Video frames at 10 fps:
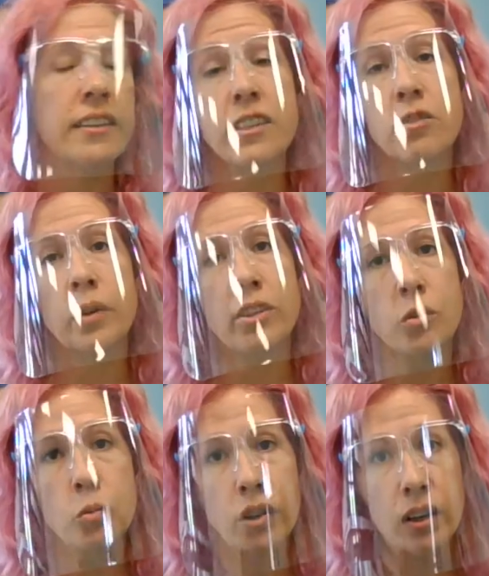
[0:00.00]
a
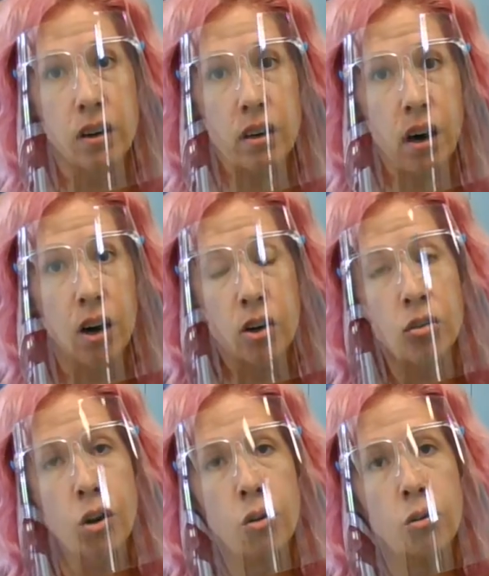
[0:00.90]
situation where there are
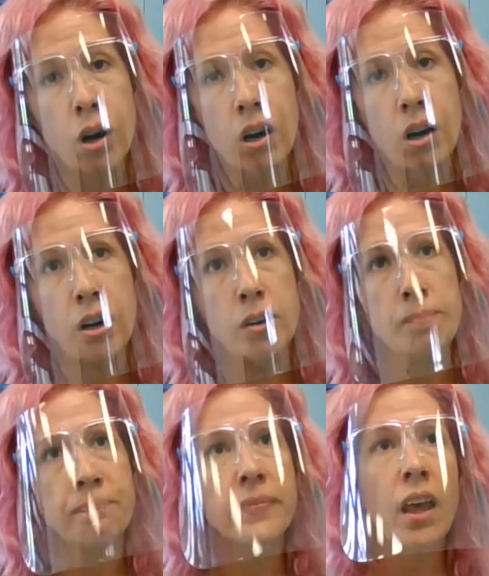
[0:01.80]
no
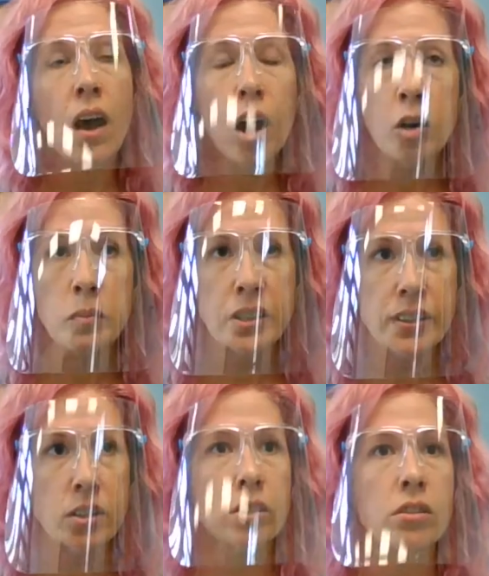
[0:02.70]
art
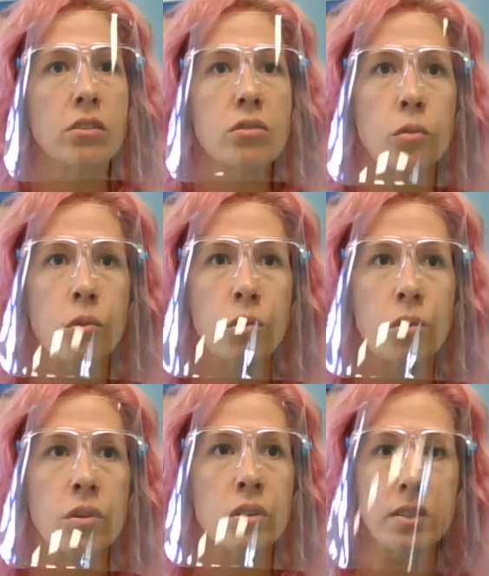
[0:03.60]
materials
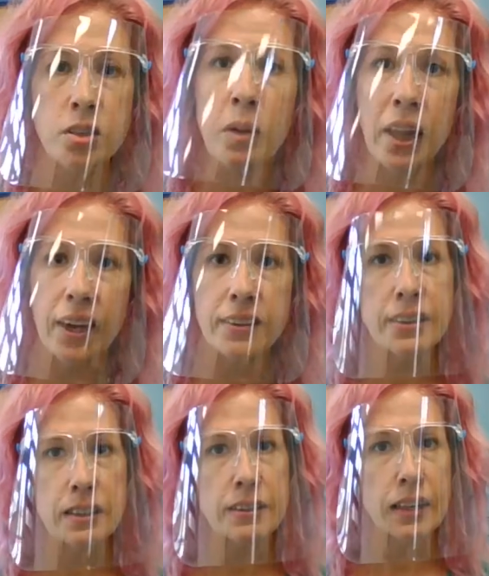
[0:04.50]
or supplies,
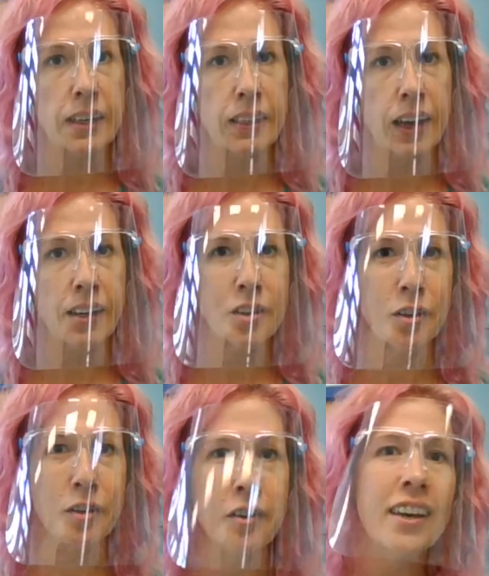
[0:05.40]
things like that.
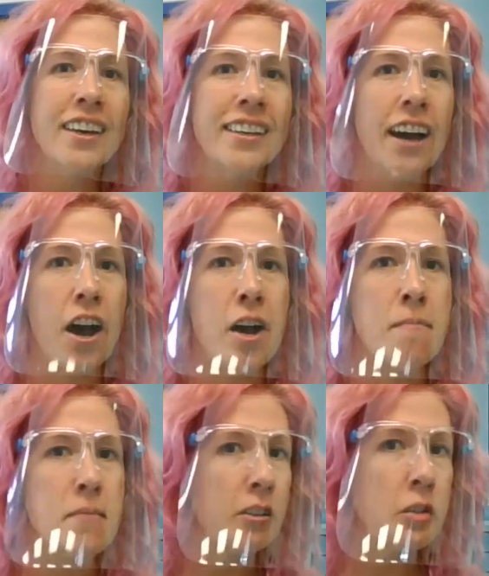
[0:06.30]
So
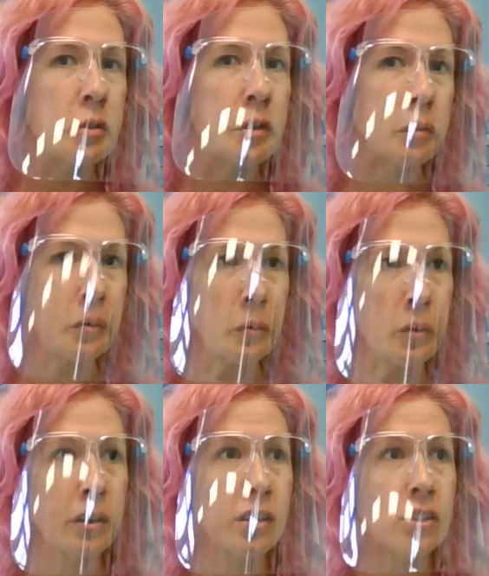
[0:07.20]

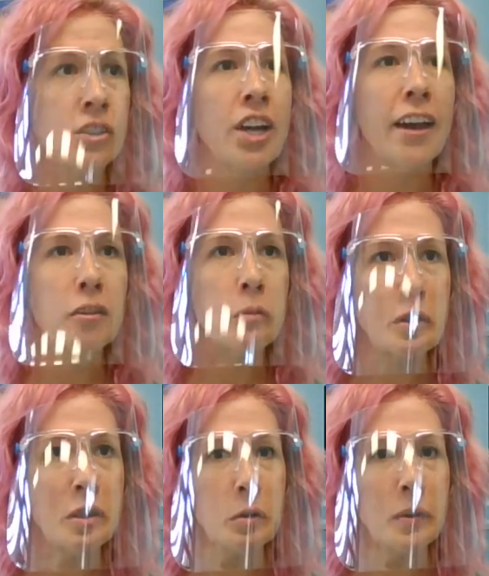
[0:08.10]
your child will
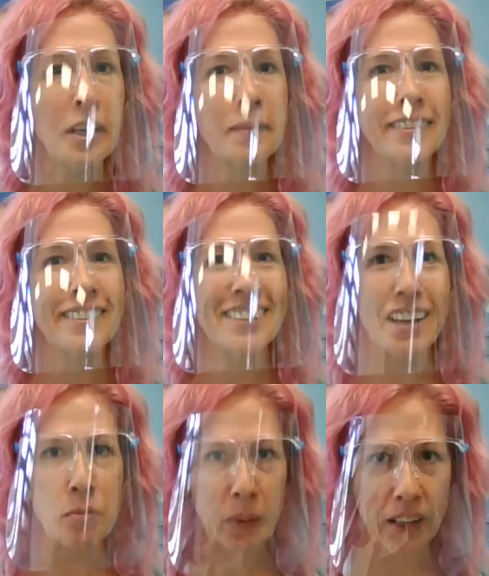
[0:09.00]
still be able to
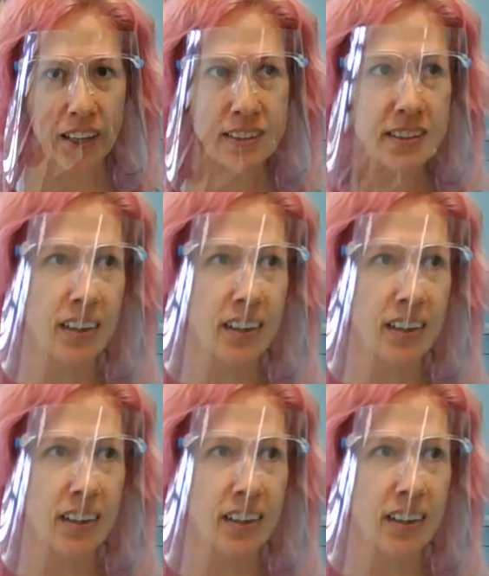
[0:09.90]
take place